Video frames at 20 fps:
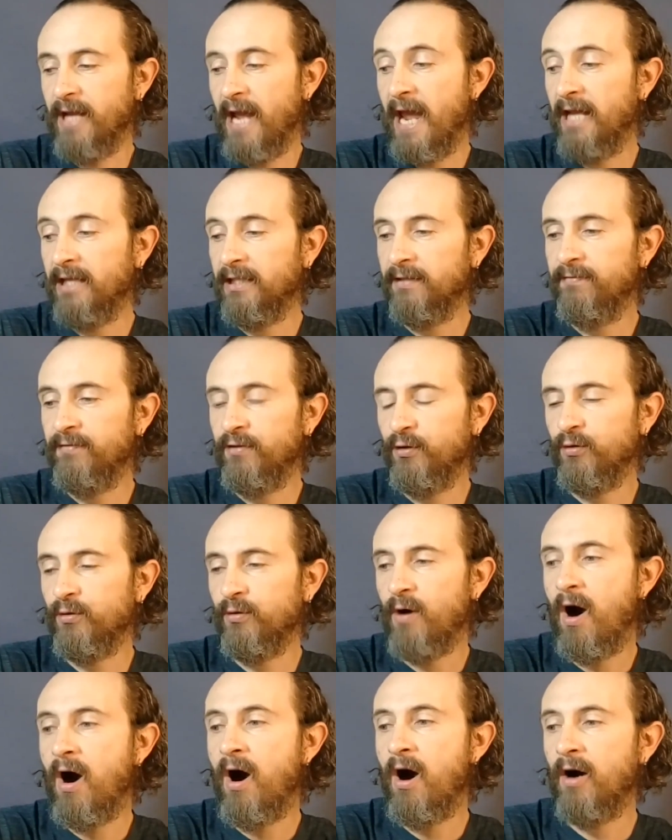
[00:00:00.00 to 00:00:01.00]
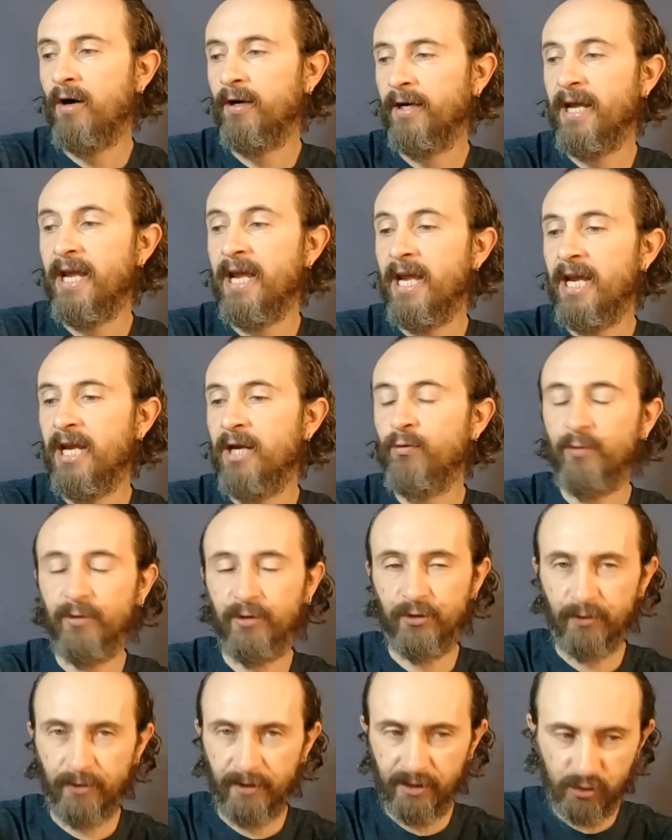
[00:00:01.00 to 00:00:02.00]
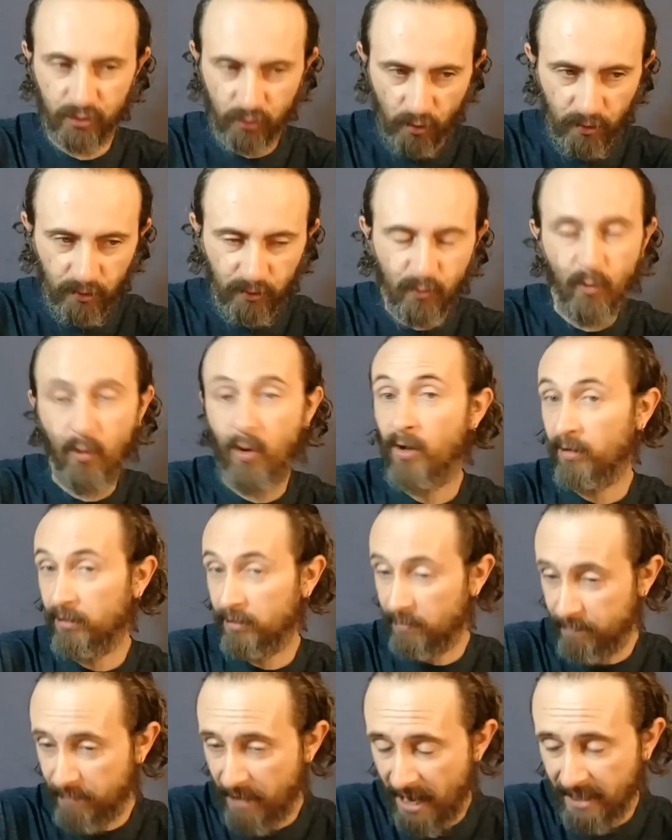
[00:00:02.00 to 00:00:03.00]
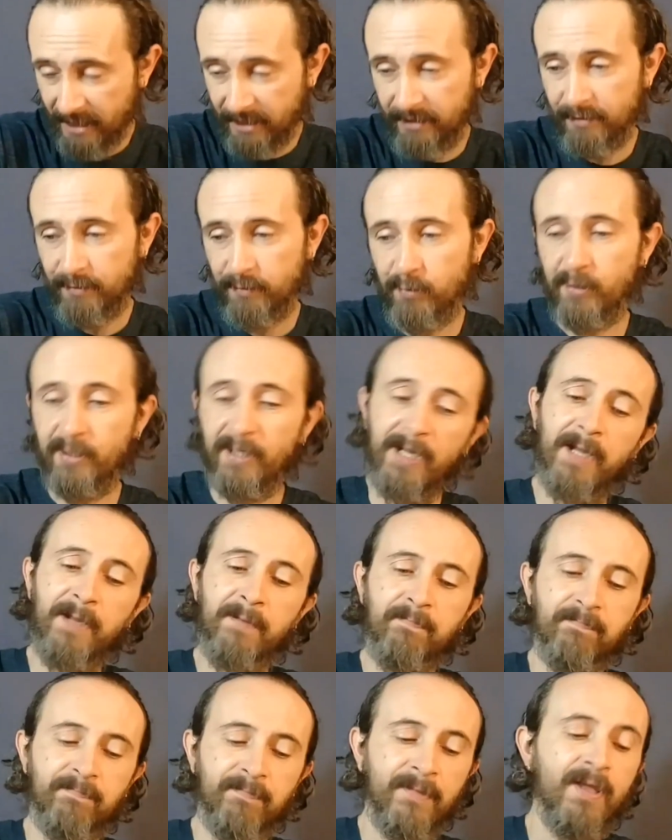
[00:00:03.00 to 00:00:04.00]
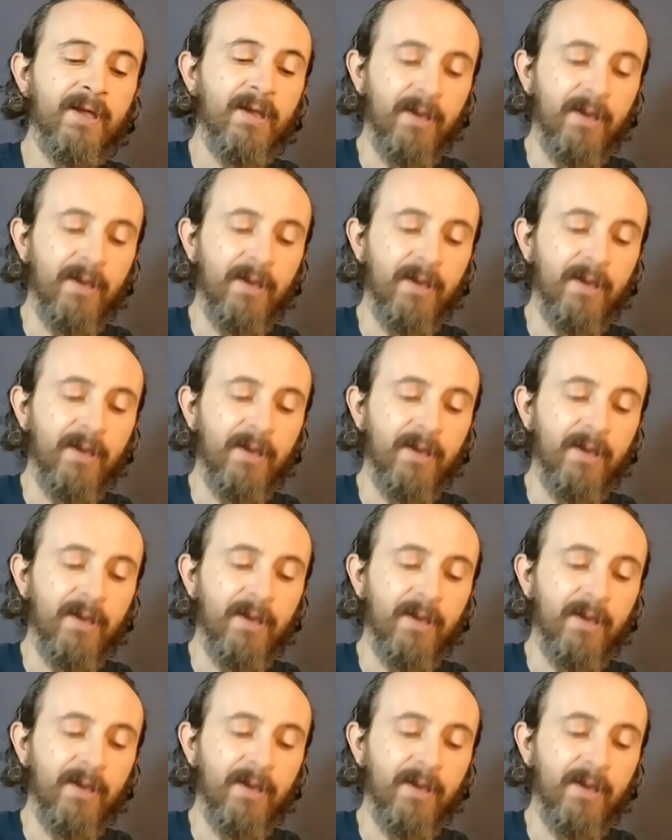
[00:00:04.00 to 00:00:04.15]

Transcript: And if you are a returning soul, welcome back. Okay,